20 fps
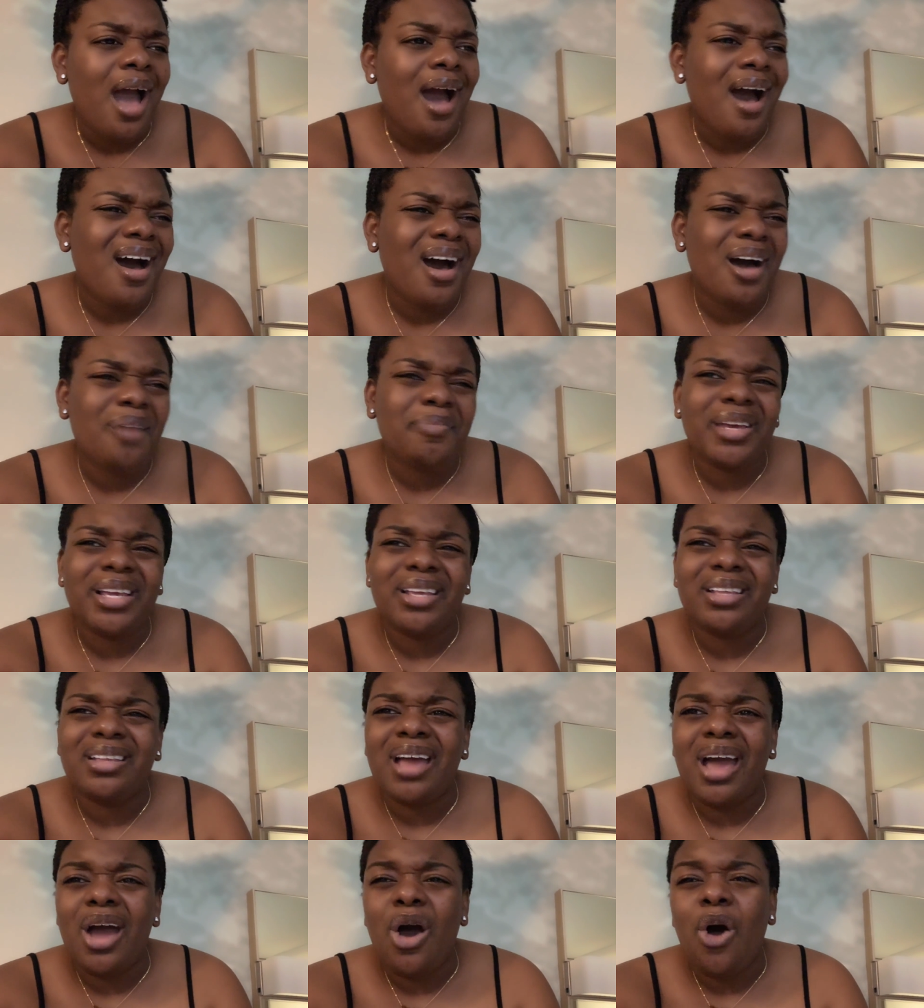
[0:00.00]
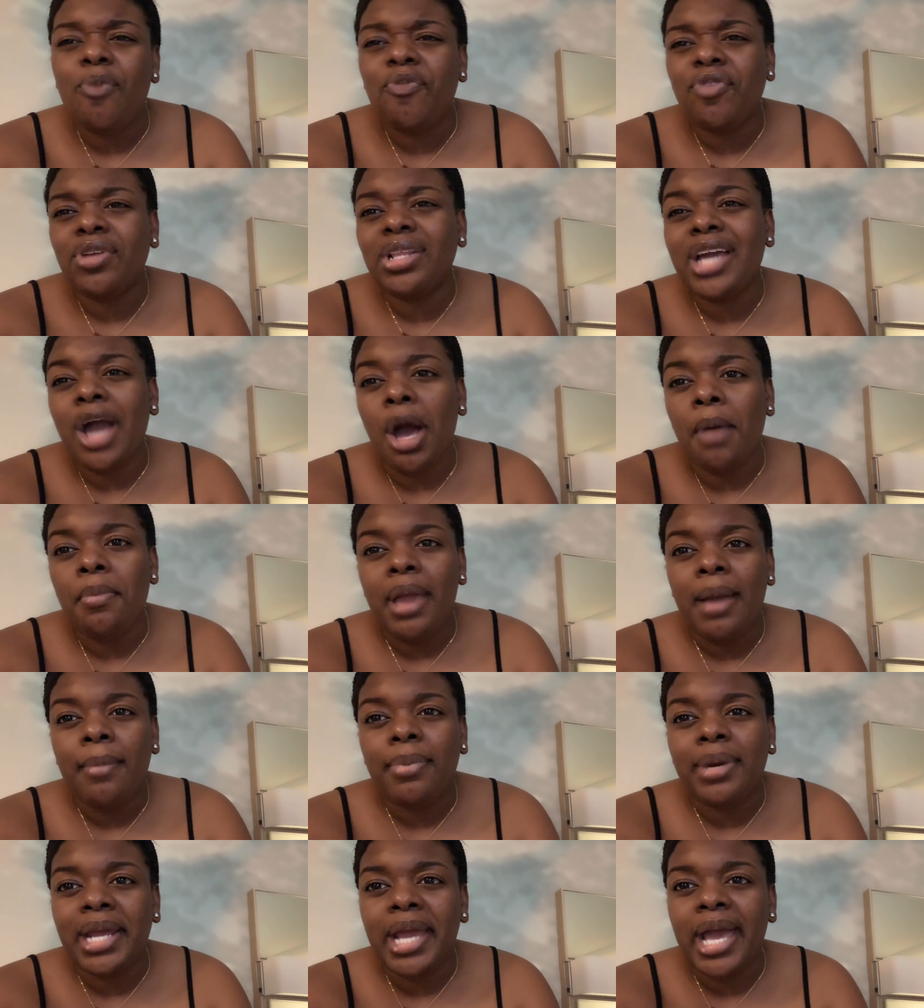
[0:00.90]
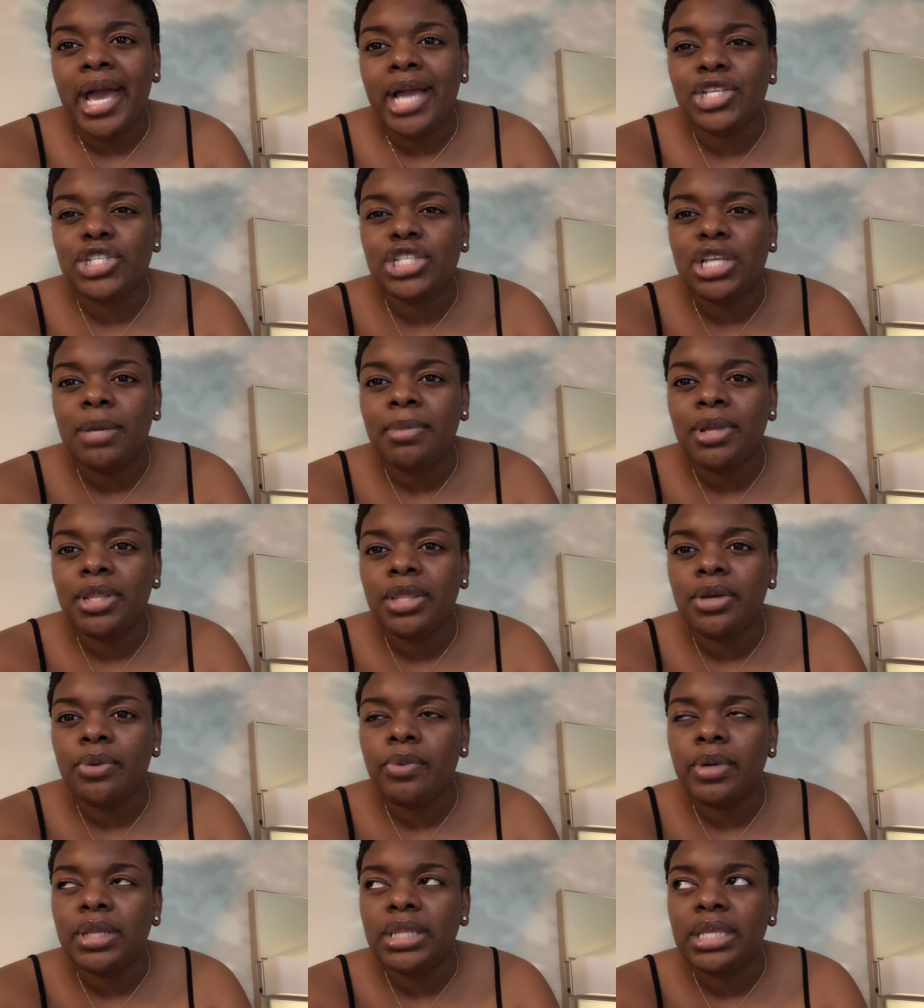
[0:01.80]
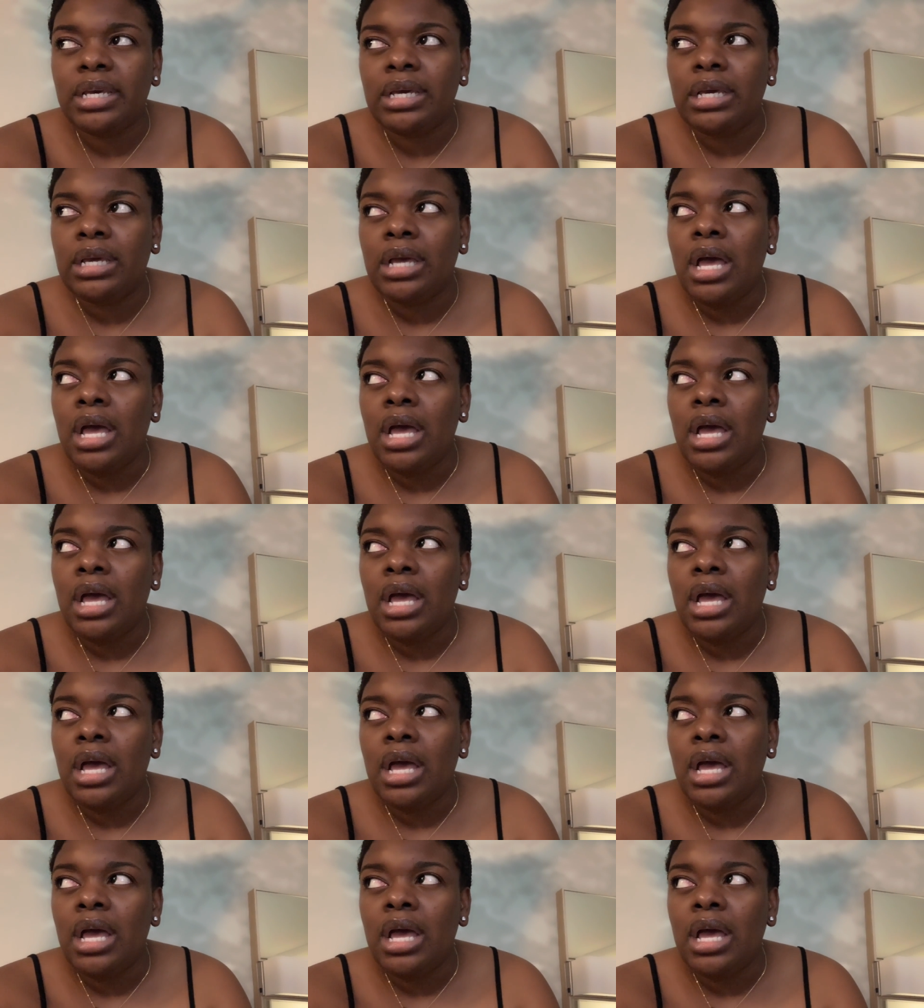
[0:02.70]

Um, and hopefully I'll be able to catch some of the really